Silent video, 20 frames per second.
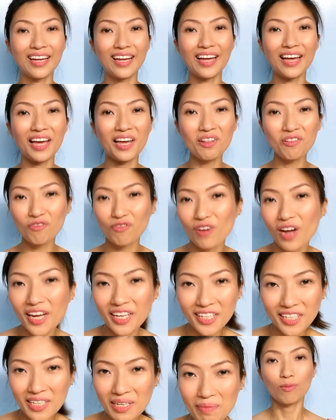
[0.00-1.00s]
And
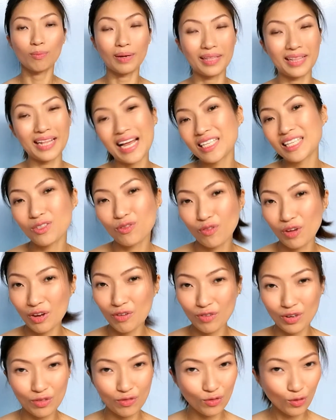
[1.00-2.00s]
finally, my last
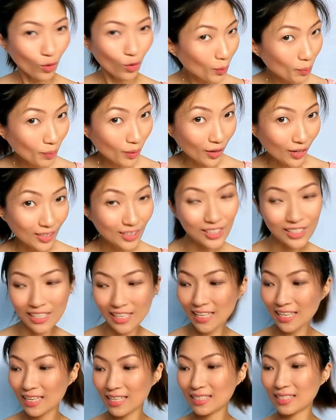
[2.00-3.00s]
favorite for March
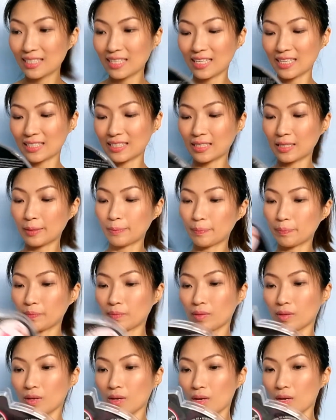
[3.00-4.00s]
is this
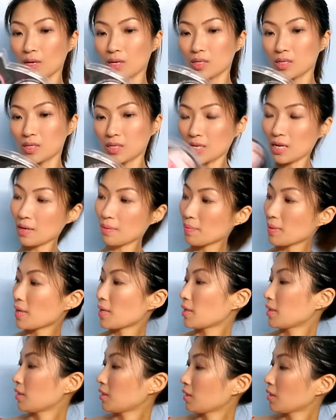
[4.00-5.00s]

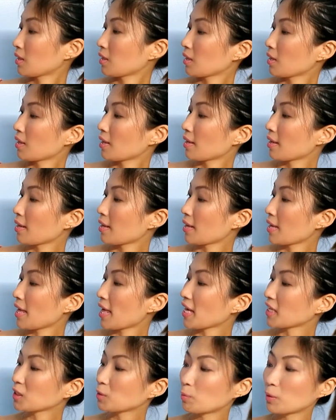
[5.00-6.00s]
Sigma
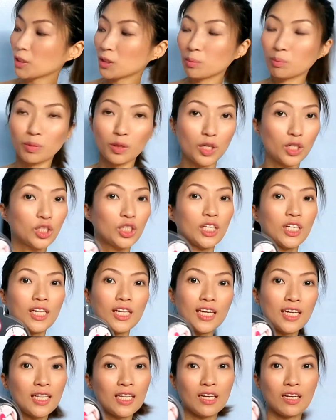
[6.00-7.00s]
Express Brush
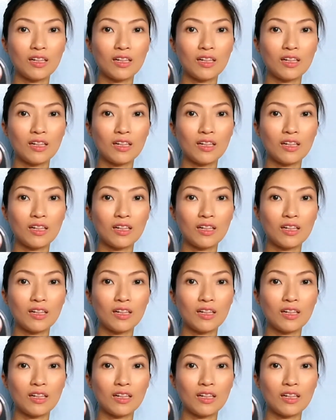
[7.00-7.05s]
Cleaning